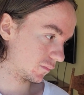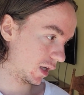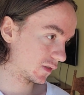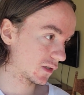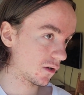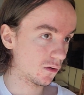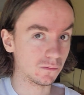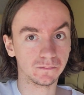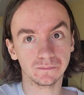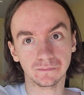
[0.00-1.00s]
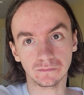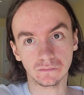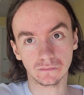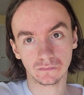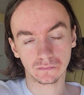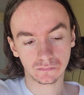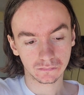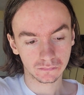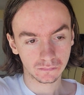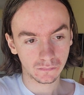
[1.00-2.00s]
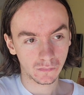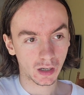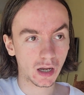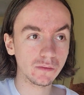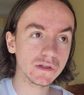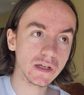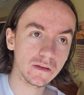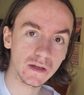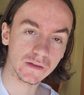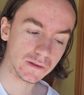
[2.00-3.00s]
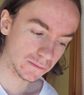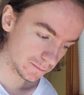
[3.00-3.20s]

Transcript: so, I would say this.